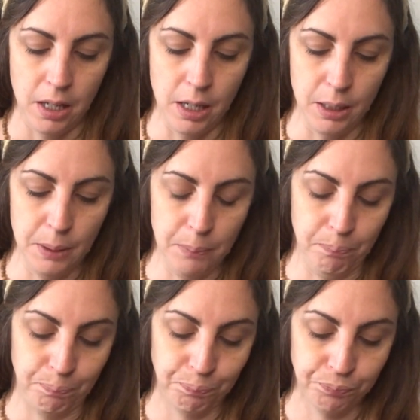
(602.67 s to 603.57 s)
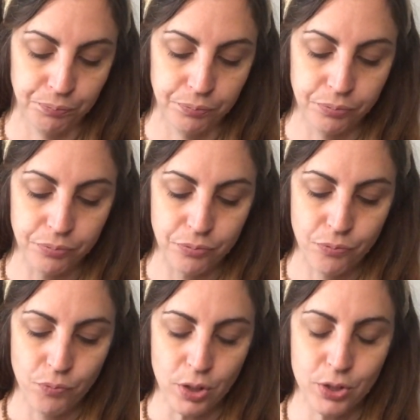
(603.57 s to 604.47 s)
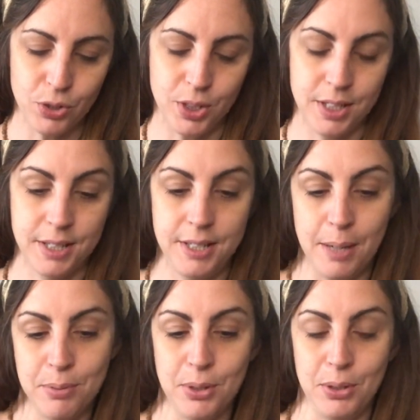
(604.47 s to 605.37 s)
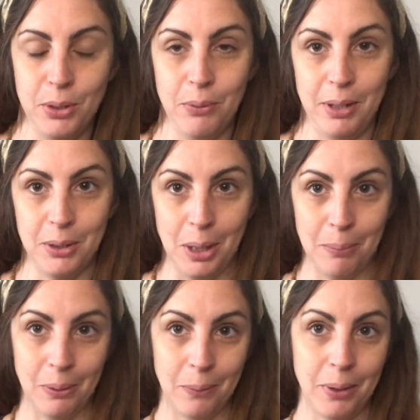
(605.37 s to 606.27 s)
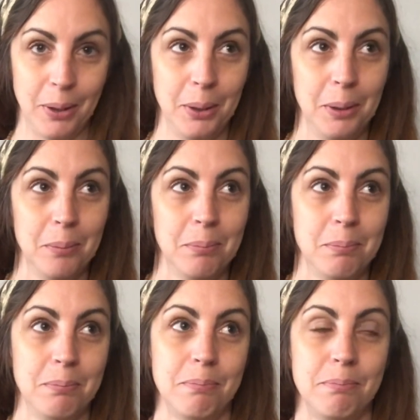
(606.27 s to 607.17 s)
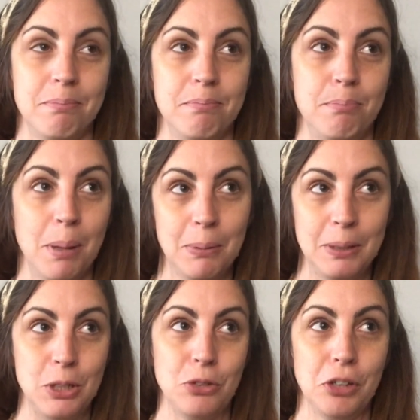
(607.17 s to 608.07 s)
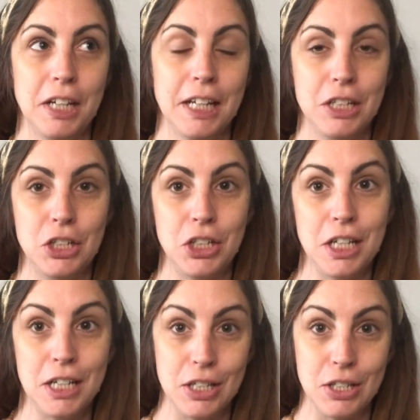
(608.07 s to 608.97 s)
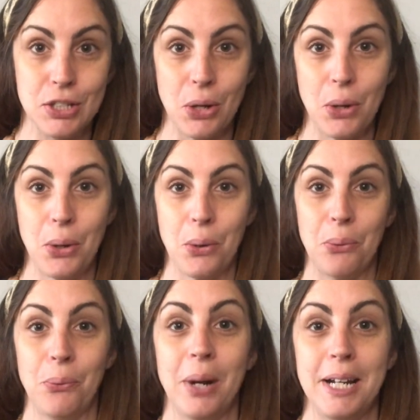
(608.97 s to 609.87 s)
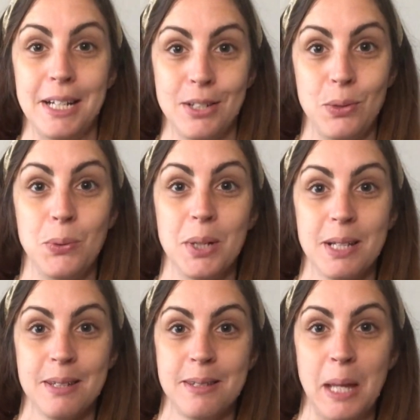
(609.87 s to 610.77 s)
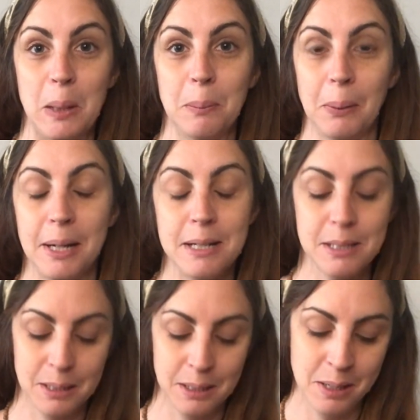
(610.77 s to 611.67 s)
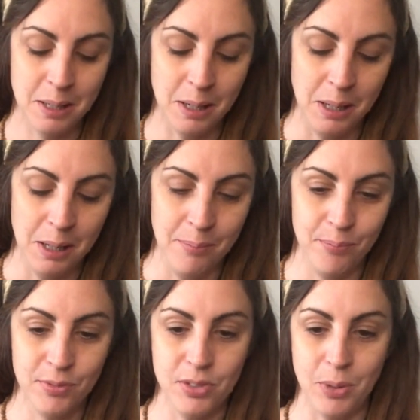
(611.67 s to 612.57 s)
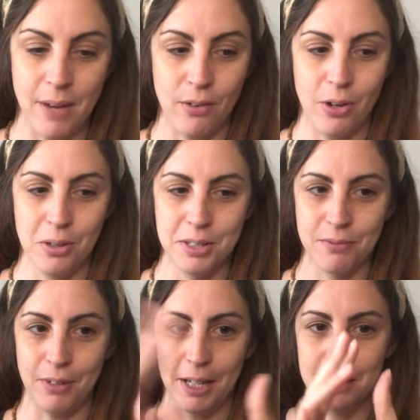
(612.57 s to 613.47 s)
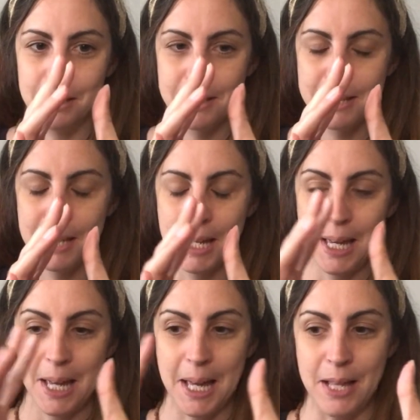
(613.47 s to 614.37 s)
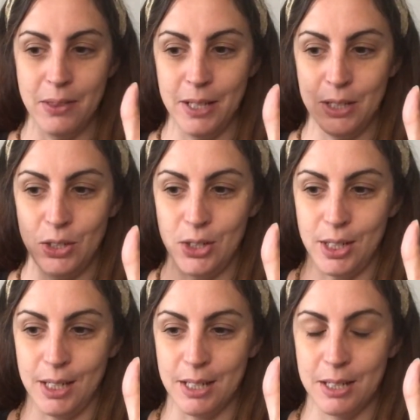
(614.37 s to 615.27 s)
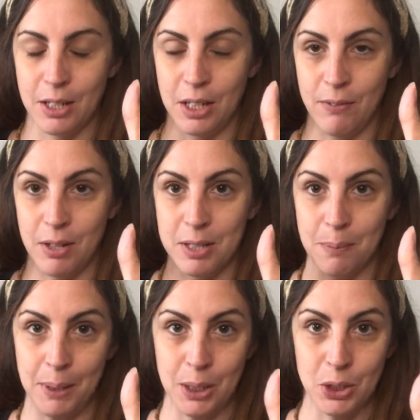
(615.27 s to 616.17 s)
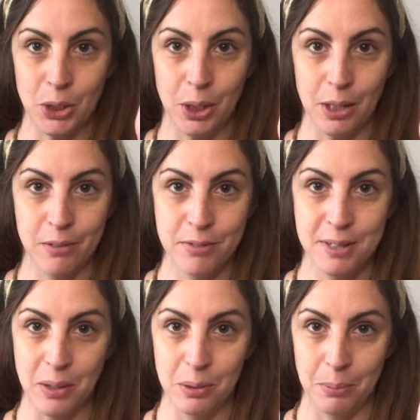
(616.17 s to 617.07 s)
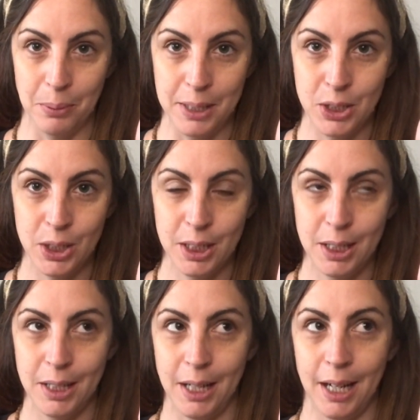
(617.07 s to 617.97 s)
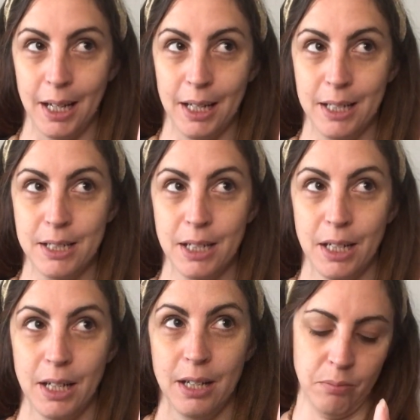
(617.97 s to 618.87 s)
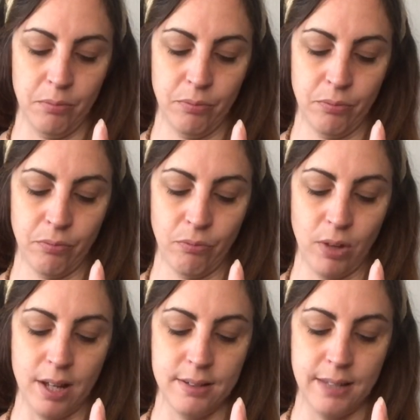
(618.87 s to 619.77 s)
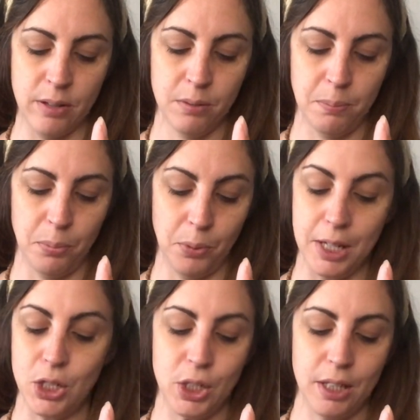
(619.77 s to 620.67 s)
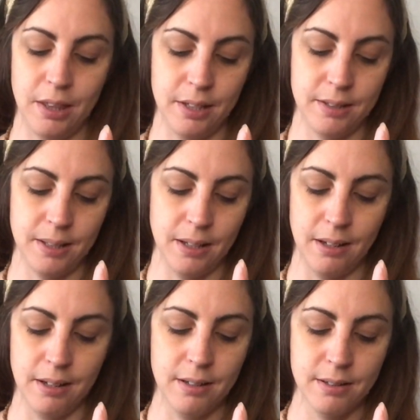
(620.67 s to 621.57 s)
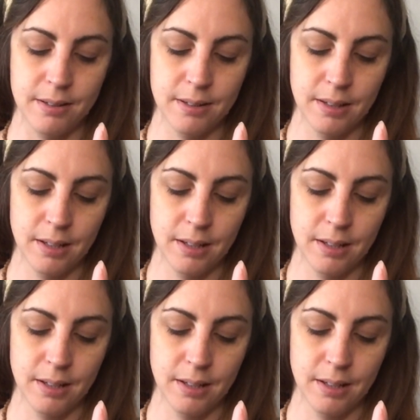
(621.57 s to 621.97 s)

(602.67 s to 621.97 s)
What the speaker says: So she steps onto the red carpet with her bubbly drink, and she is ready to celebrate. So we have all this violence, and then she is giving us a picture of celebration, and a celebration this is.